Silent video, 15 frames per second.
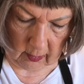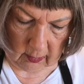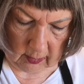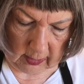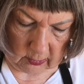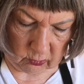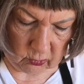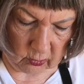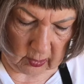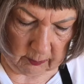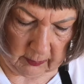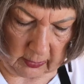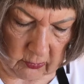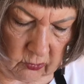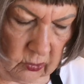and sugar
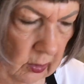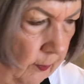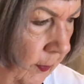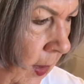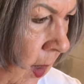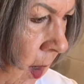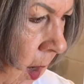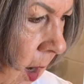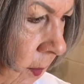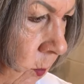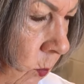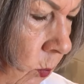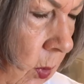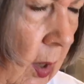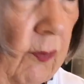mixture, what I